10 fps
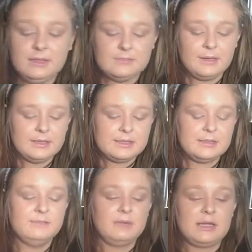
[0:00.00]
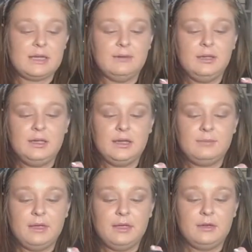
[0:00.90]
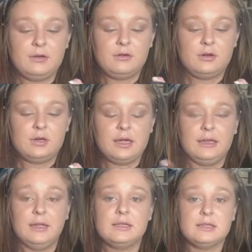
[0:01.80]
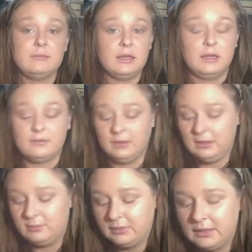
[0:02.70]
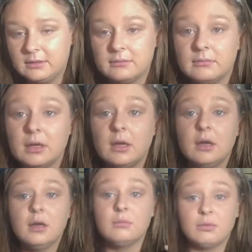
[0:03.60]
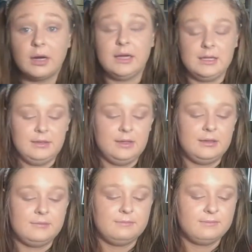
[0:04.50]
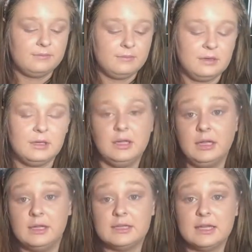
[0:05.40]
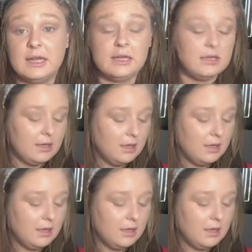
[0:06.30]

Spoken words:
Fix Plus because I really like my inner corner highlight to be like really like bright and like insane.